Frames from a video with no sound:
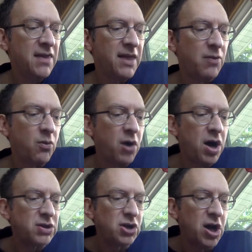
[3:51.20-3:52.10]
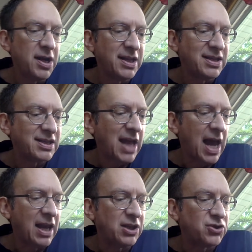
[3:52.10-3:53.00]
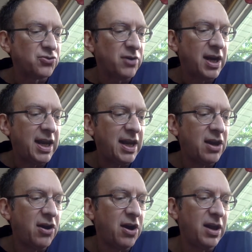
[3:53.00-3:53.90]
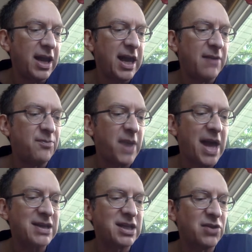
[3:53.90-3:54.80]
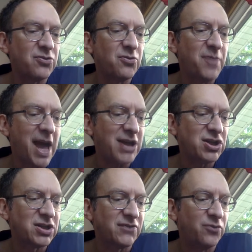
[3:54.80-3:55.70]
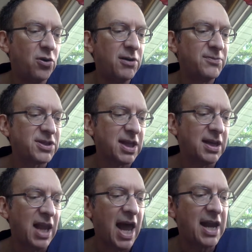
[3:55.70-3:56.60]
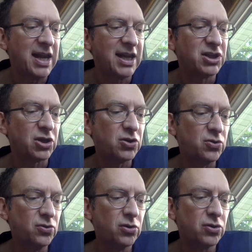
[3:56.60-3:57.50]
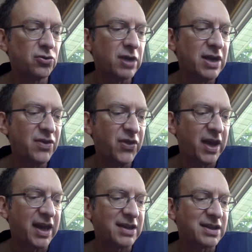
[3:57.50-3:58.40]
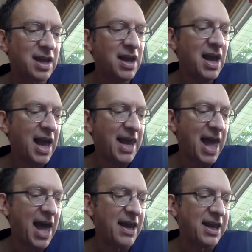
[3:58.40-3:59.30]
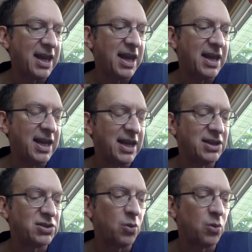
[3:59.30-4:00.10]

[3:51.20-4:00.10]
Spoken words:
They walked on in silence, drinking it all in, passing through patches of warm sunlight into cool green thickets and out again into